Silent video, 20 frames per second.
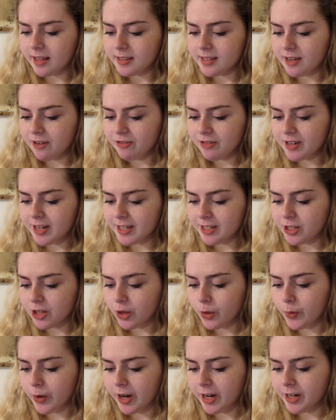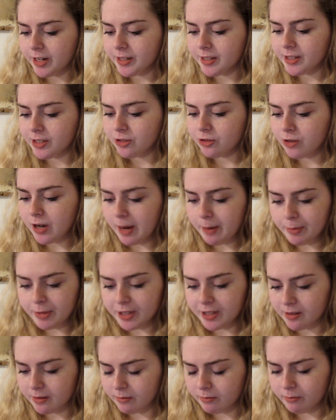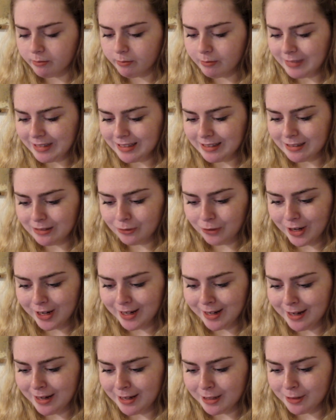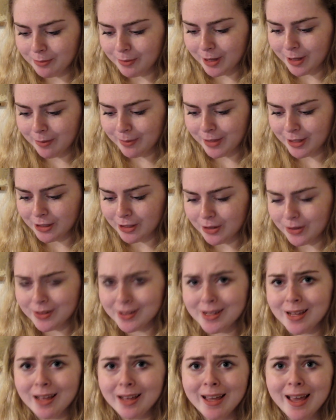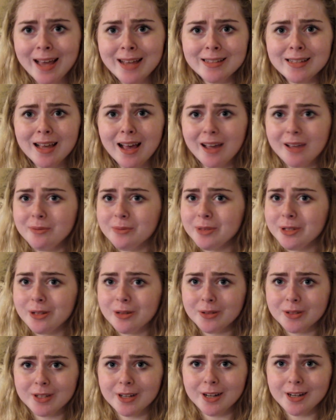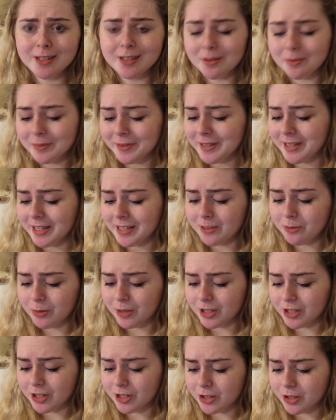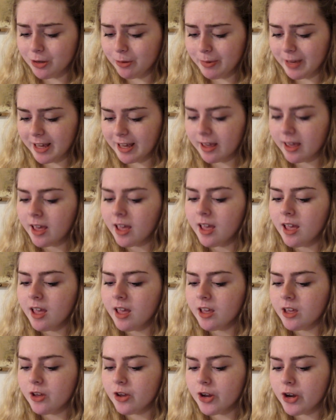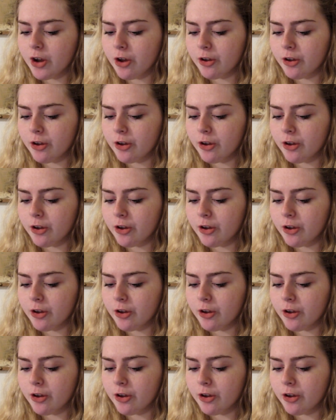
deafness, acquired strabismus, retinitis pigmentosa. Guys, I'm so sorry. Some of these words are so big. You can